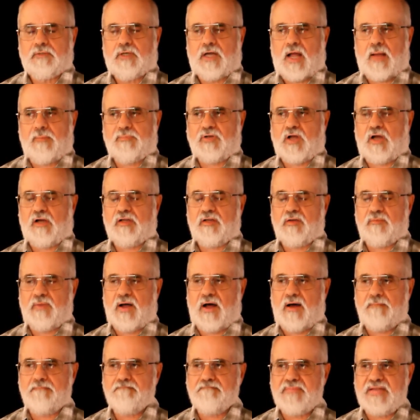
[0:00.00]
I'm talking
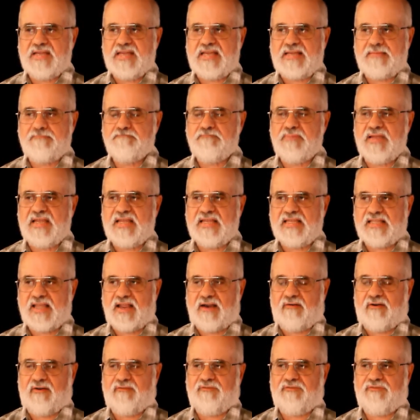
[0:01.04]
about me being
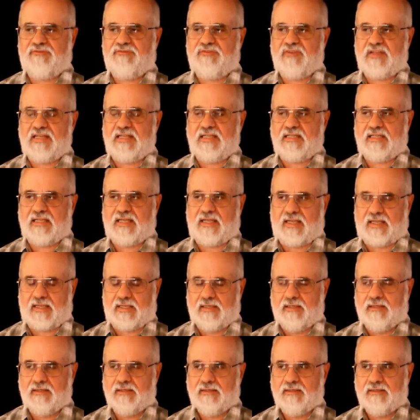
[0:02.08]
there and feeling
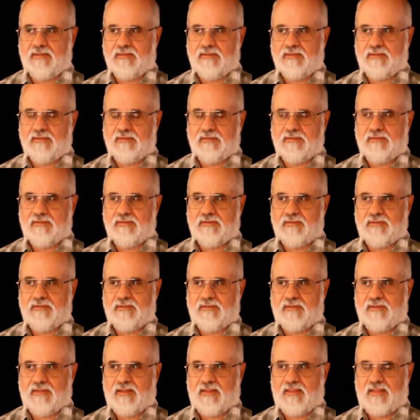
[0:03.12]

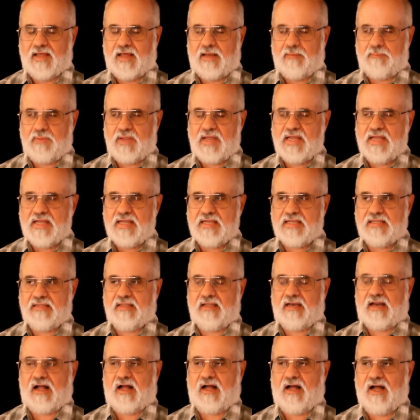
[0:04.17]
that pain
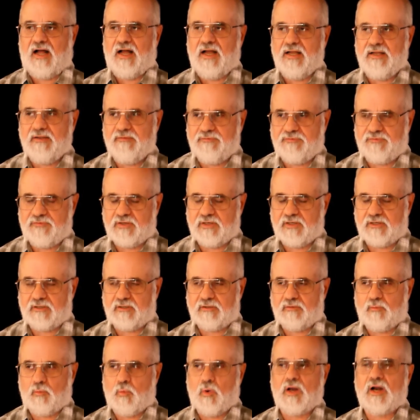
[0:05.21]
that I
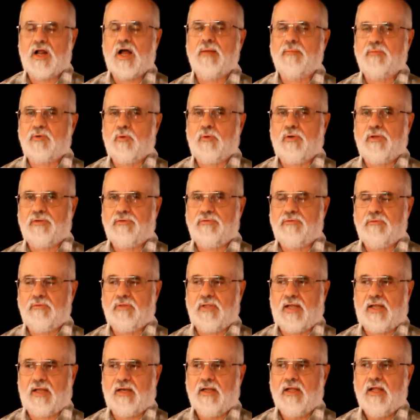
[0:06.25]
feel when I'm going through
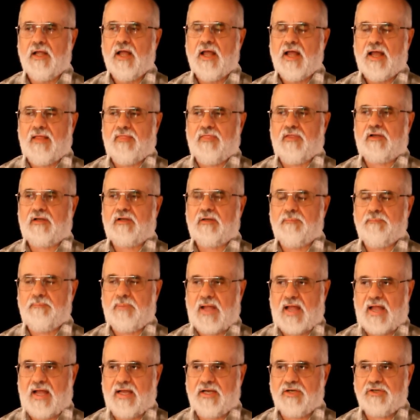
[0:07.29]
that, and the
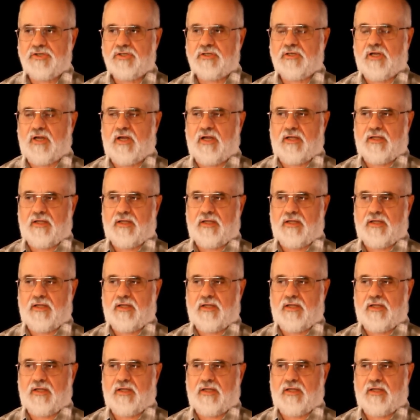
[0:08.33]
compassion I